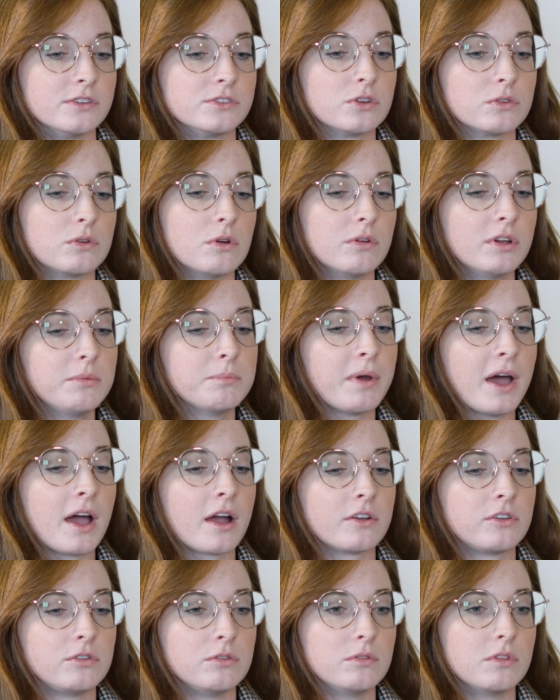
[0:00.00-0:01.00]
So going
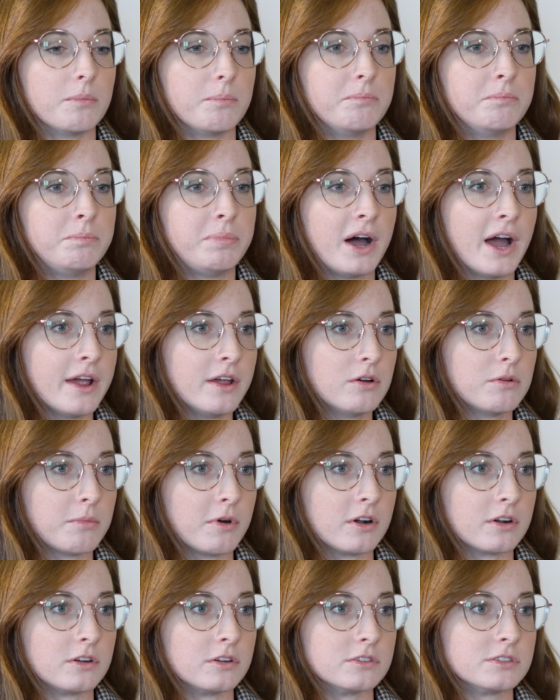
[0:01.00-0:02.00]
back to the
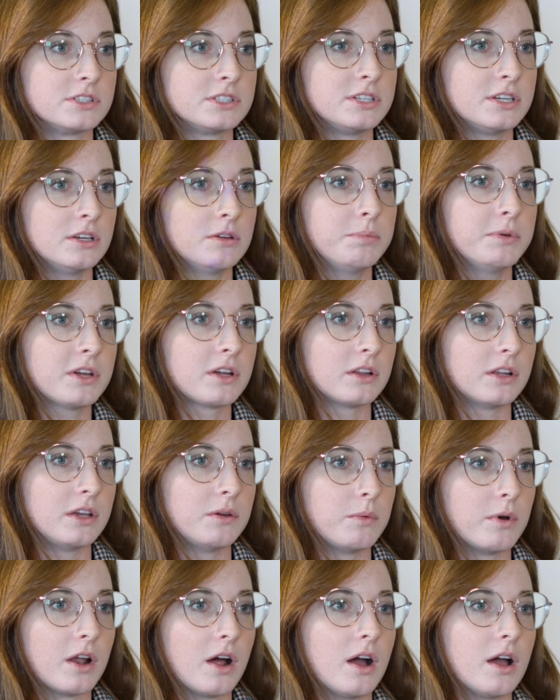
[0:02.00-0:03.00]
biomarkers,
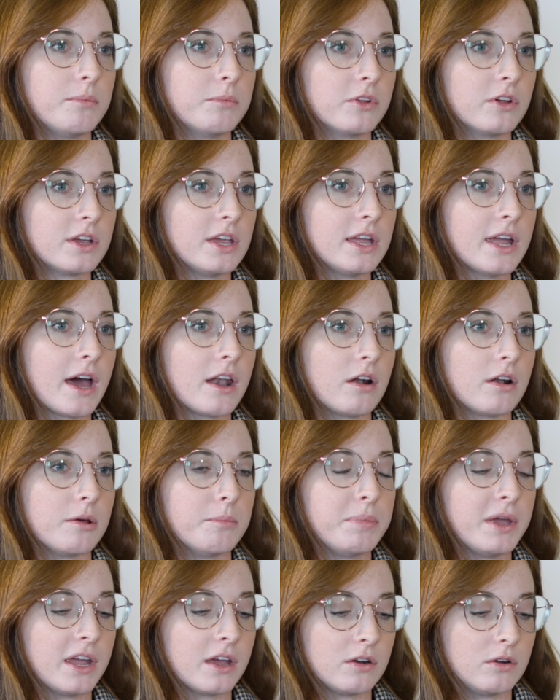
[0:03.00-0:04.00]
typically what I'm looking at on
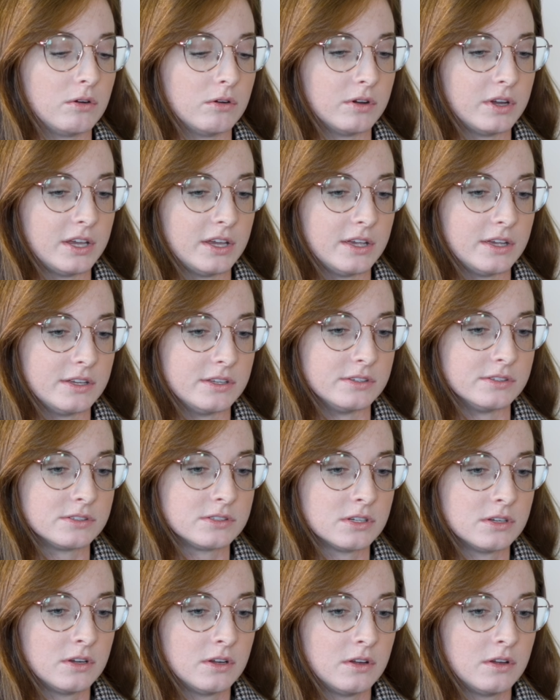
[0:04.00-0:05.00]
a panel
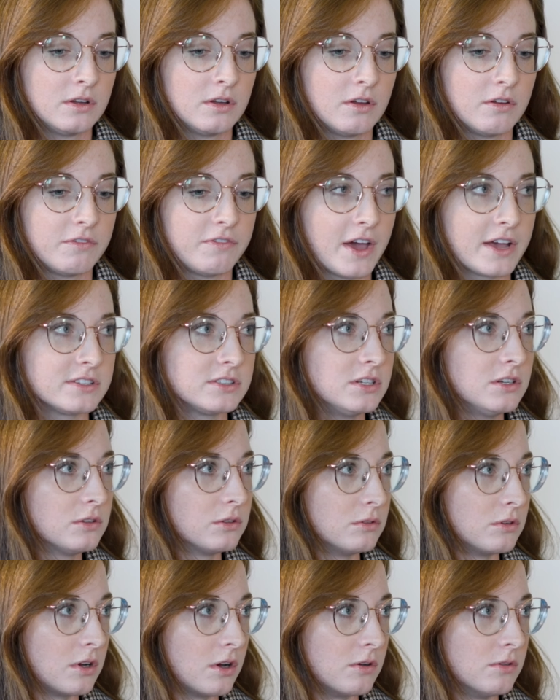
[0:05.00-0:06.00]
is fasting
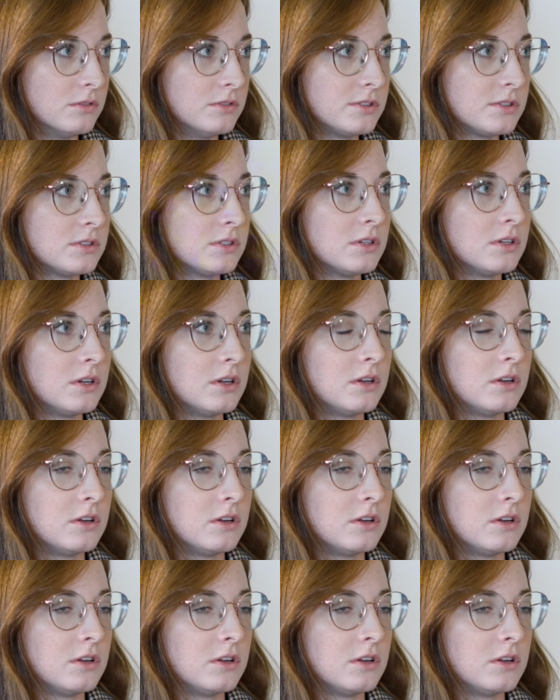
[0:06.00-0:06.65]
glucose,